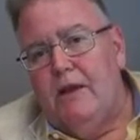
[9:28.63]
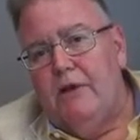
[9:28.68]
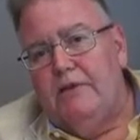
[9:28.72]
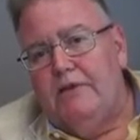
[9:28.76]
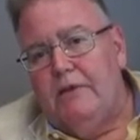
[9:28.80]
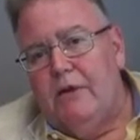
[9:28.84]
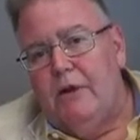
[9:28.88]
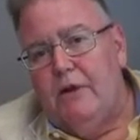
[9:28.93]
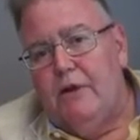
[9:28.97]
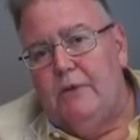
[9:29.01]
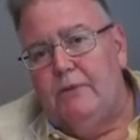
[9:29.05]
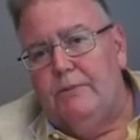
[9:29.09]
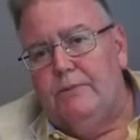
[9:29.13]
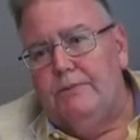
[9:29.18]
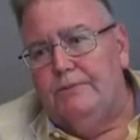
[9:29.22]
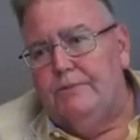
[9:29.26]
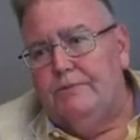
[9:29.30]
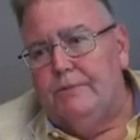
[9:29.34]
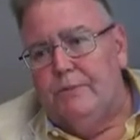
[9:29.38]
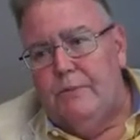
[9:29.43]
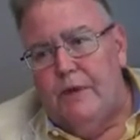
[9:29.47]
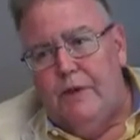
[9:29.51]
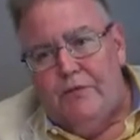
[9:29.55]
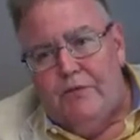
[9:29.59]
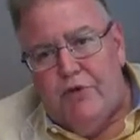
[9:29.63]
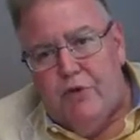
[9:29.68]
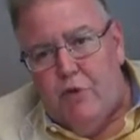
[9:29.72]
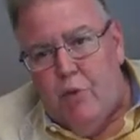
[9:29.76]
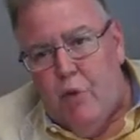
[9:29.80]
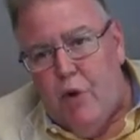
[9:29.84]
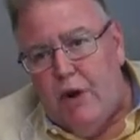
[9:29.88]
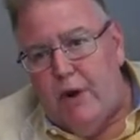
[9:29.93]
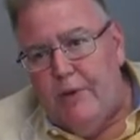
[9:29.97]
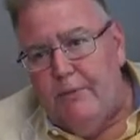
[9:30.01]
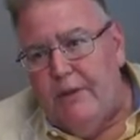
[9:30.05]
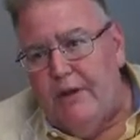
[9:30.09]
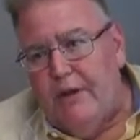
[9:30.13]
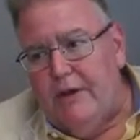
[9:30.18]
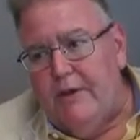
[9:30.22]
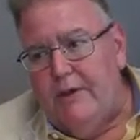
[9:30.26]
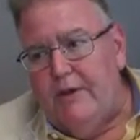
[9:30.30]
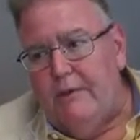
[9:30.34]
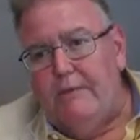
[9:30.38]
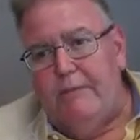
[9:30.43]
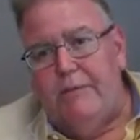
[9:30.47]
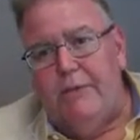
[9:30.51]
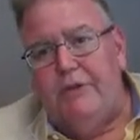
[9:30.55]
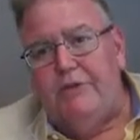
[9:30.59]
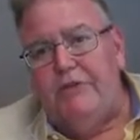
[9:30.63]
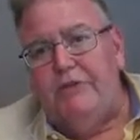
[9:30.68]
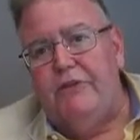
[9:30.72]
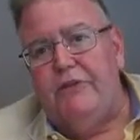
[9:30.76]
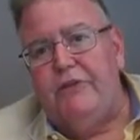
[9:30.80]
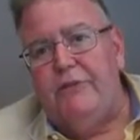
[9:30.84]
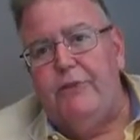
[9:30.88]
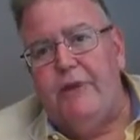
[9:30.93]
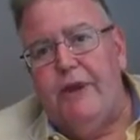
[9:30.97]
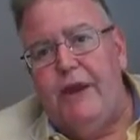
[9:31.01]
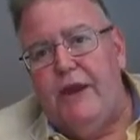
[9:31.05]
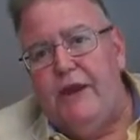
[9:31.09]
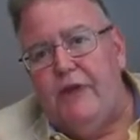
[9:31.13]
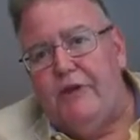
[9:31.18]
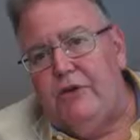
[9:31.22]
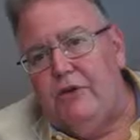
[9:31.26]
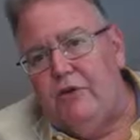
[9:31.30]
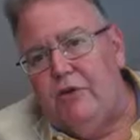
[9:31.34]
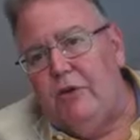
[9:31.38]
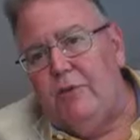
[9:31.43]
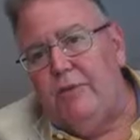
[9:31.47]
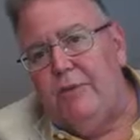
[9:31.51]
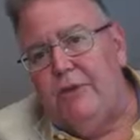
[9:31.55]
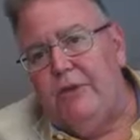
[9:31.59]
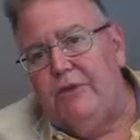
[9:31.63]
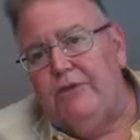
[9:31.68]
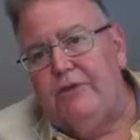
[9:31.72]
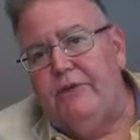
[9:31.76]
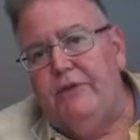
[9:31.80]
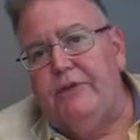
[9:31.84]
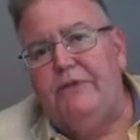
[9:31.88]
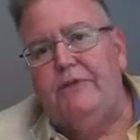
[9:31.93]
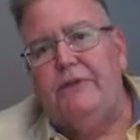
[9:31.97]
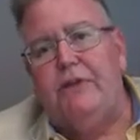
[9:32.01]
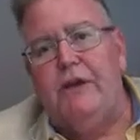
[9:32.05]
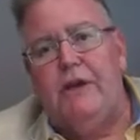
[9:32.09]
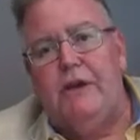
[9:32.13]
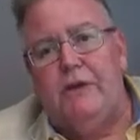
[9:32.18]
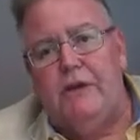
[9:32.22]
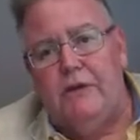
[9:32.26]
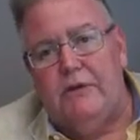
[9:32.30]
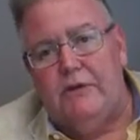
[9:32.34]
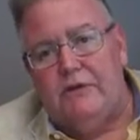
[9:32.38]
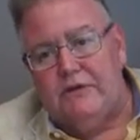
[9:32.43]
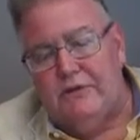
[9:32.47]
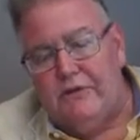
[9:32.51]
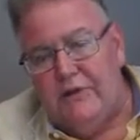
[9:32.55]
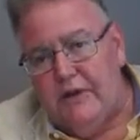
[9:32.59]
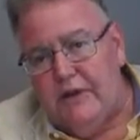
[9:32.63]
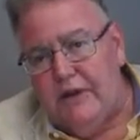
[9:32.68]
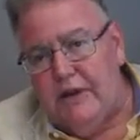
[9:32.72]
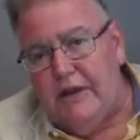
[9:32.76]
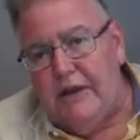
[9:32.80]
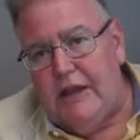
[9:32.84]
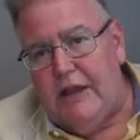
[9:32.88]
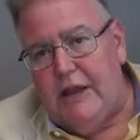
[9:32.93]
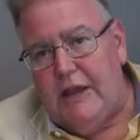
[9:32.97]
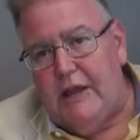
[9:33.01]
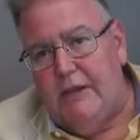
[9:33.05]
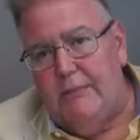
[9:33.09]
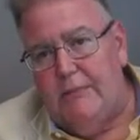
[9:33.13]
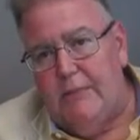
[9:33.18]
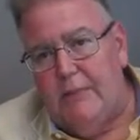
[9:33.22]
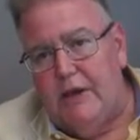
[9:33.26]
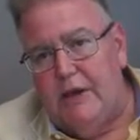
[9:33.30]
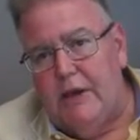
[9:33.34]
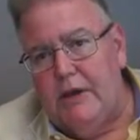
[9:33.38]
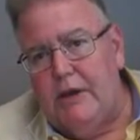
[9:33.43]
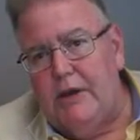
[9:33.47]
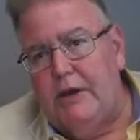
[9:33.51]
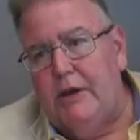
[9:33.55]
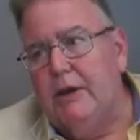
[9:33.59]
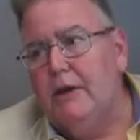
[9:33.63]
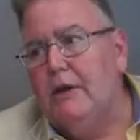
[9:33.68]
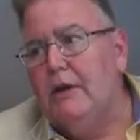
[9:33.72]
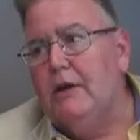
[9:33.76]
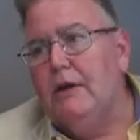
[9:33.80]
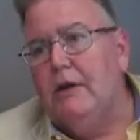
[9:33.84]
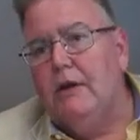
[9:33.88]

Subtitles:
So if you want to be a businessman doing business, getting City of Canton money,